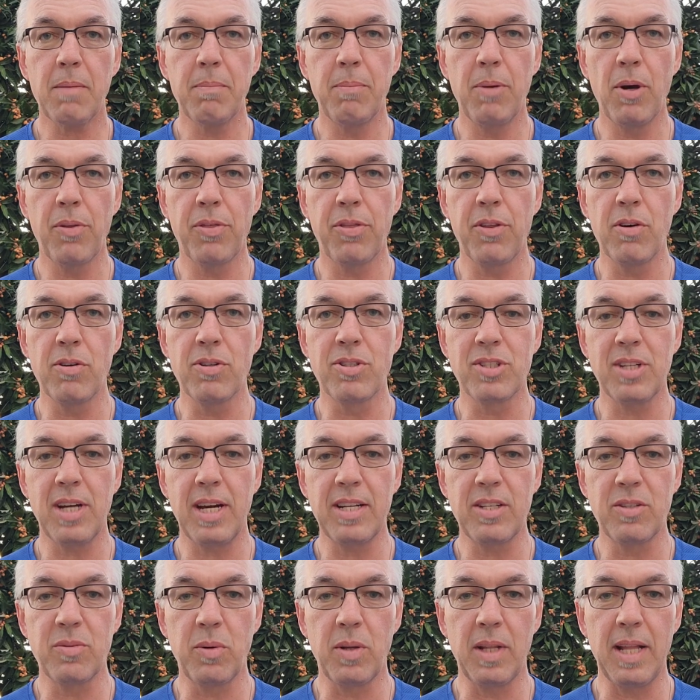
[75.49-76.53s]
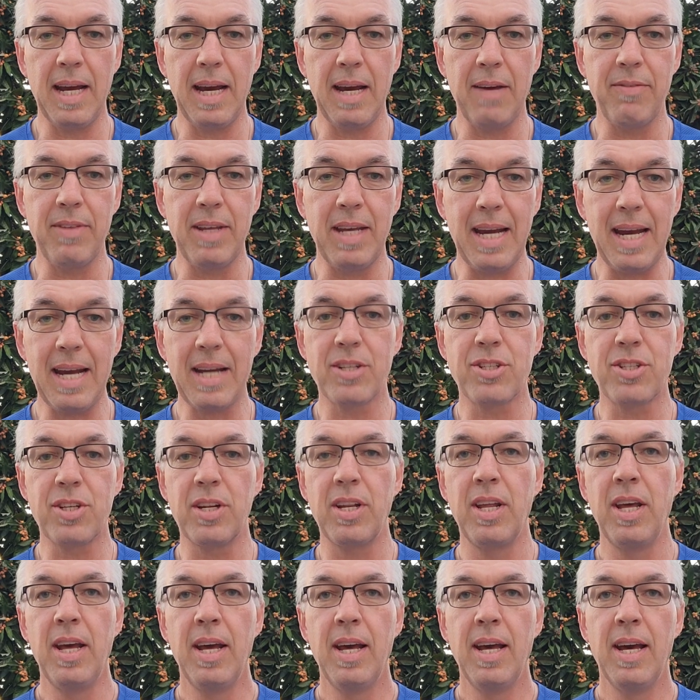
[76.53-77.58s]
Both those sites will have the
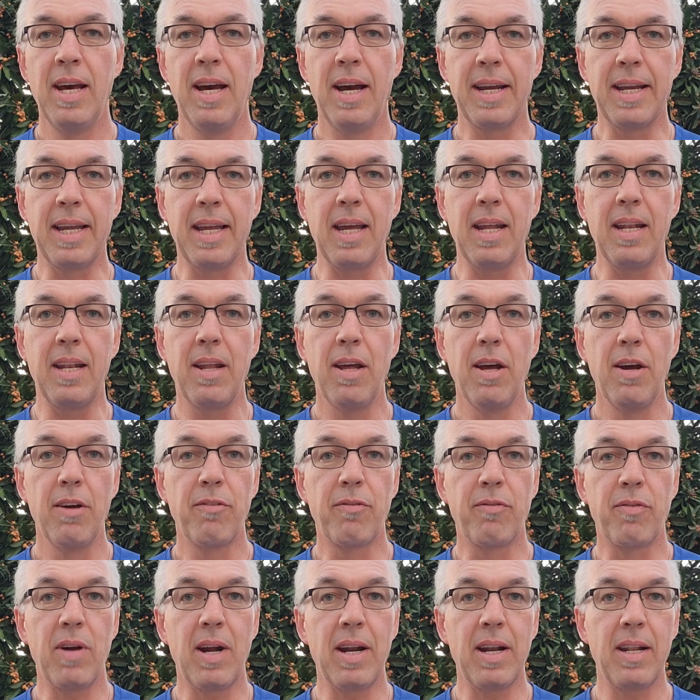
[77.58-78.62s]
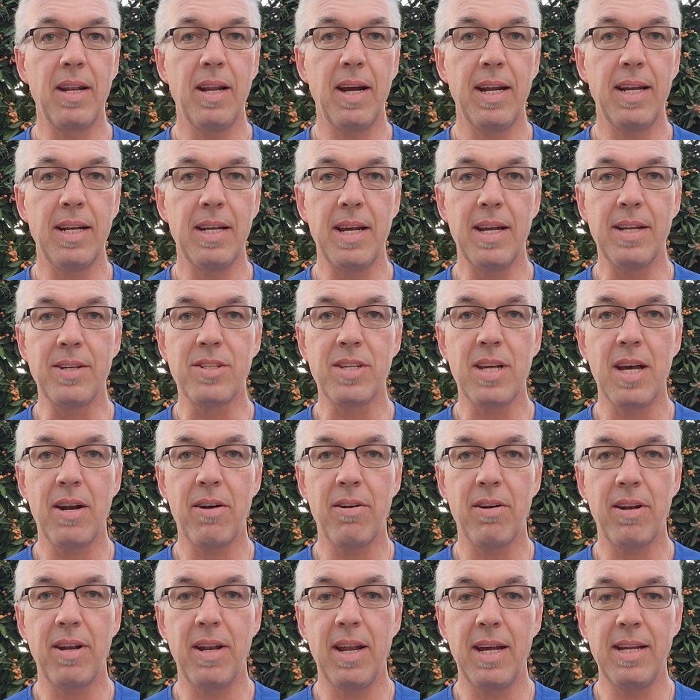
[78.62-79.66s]
action again Friday night and
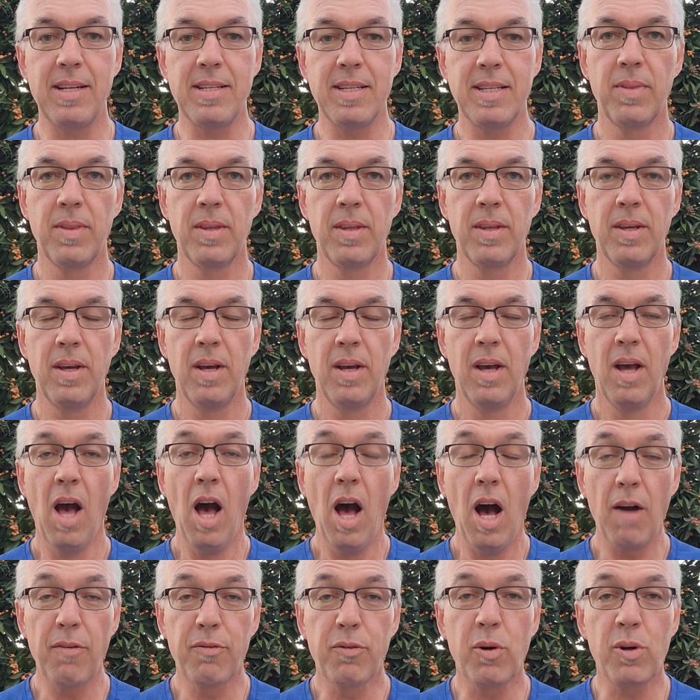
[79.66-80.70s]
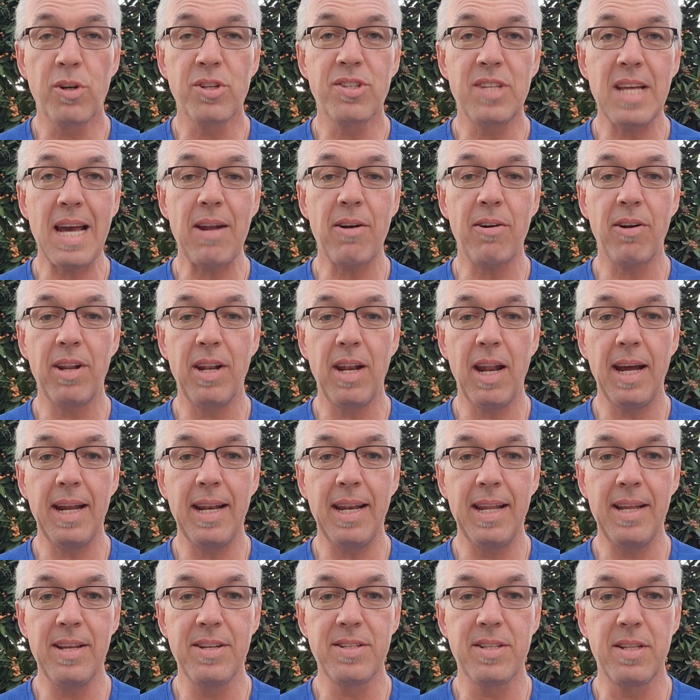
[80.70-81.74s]
Saturday night. Of course, Saturday
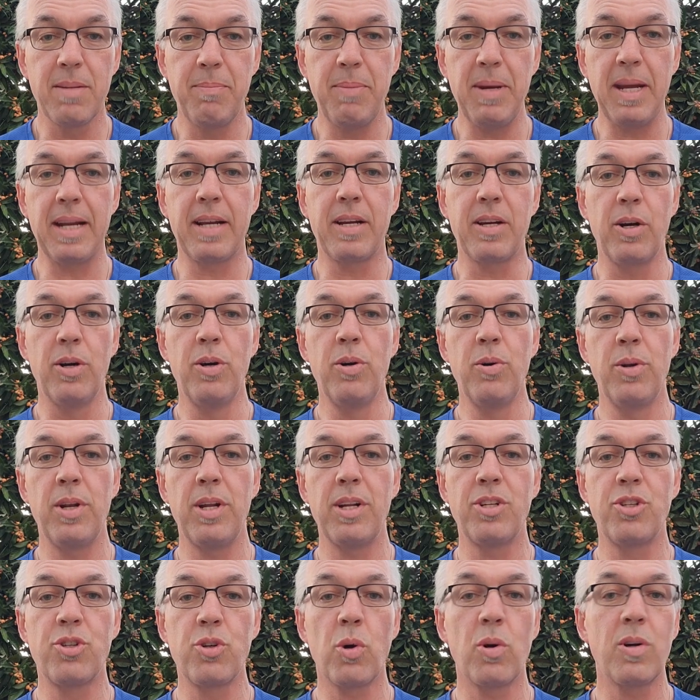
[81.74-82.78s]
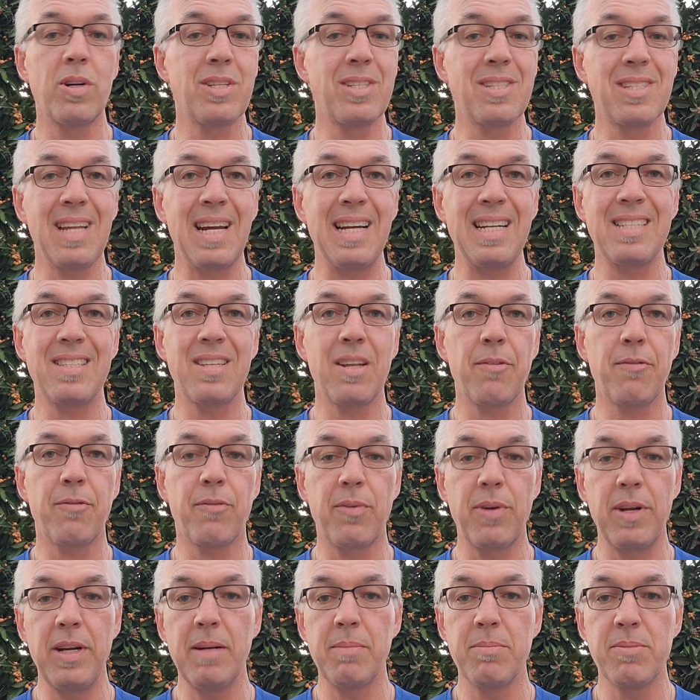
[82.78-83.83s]
night is the Big Kahuna George Stites
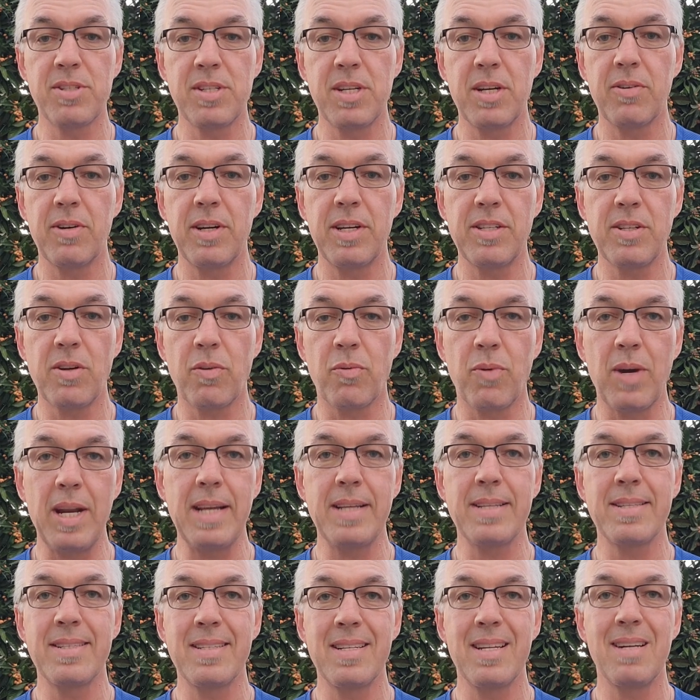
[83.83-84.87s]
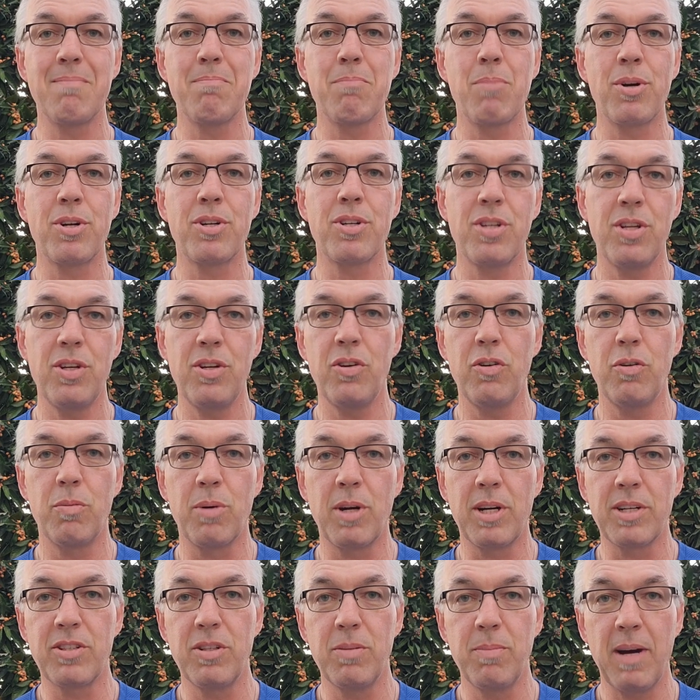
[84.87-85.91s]
Freedom Series race number 2,
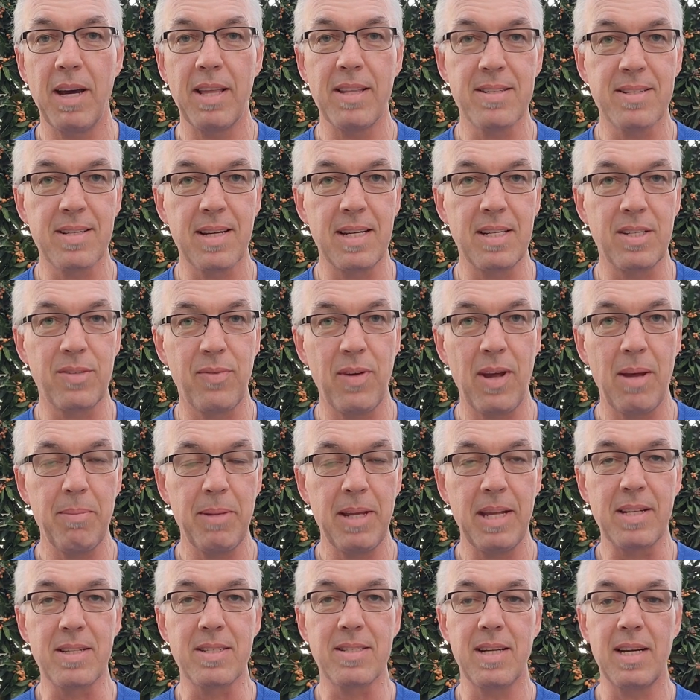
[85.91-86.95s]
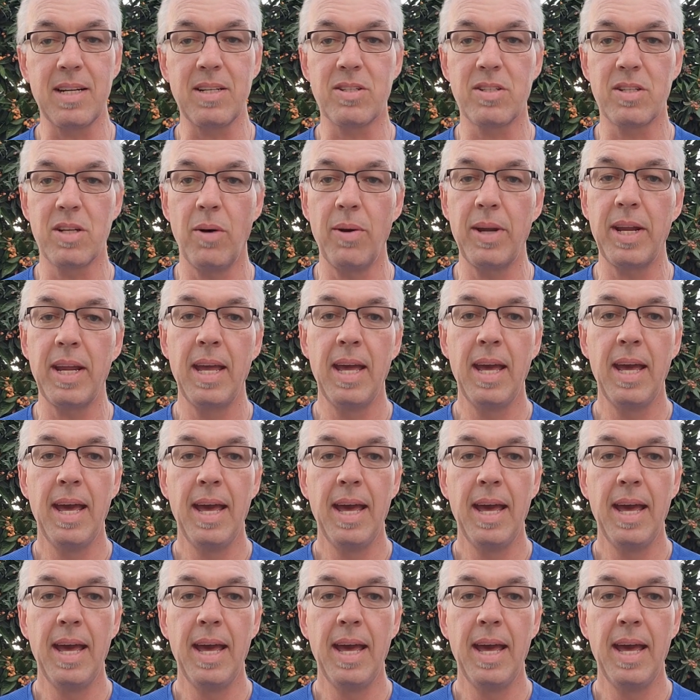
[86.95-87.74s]
brought to you by the Stites family and Stites Towing.